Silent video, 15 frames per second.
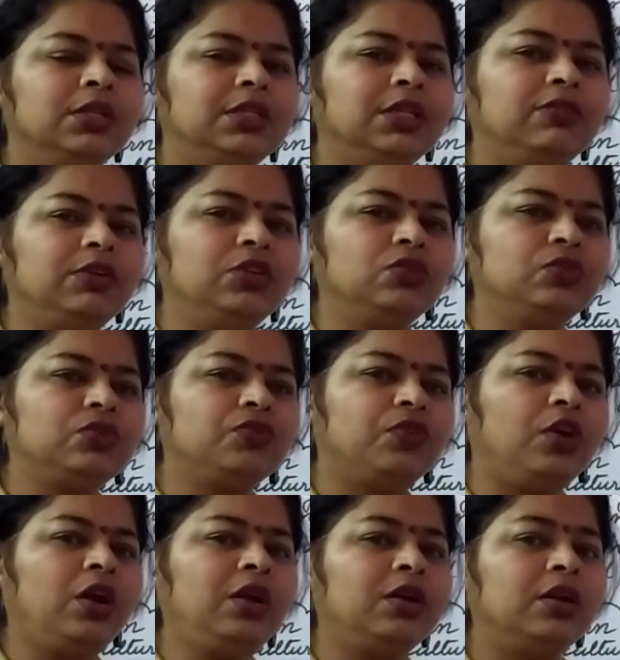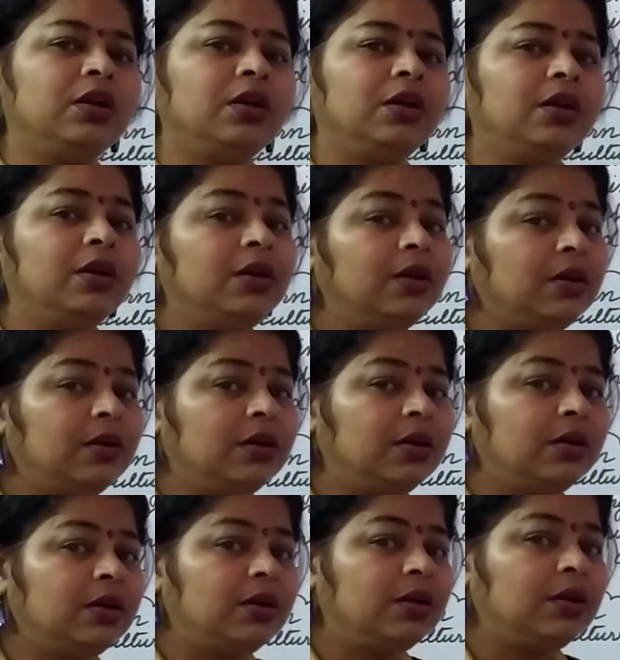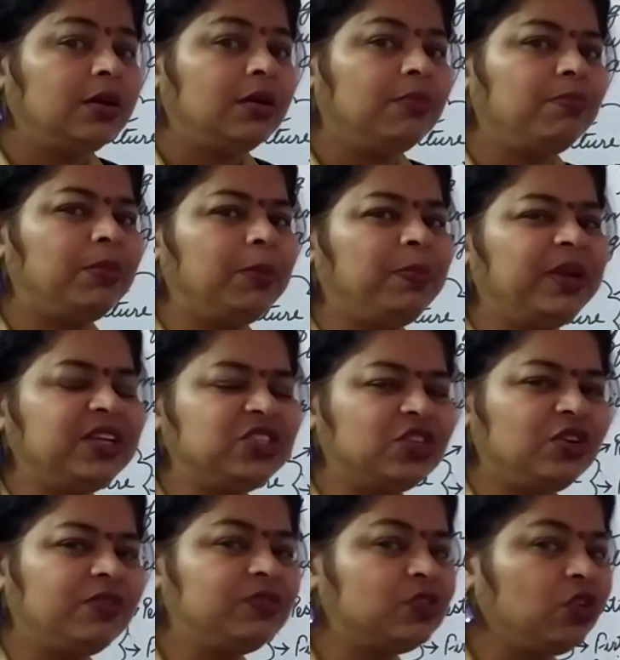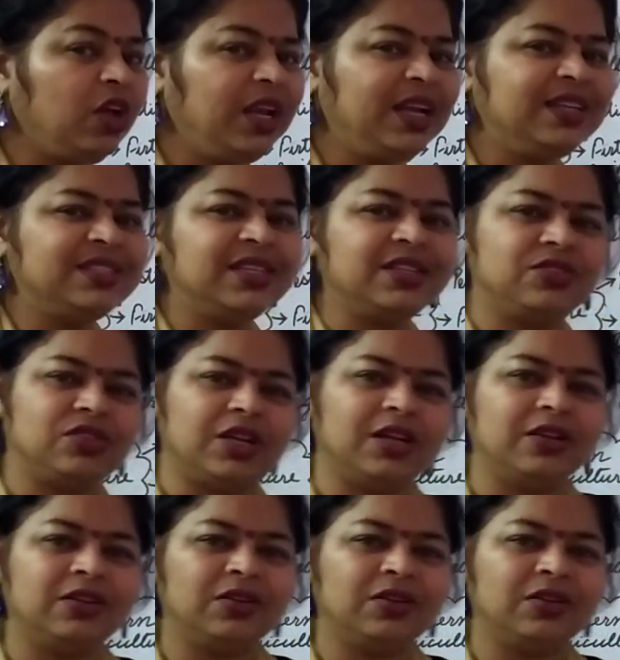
They were used for preparation of soil, etc.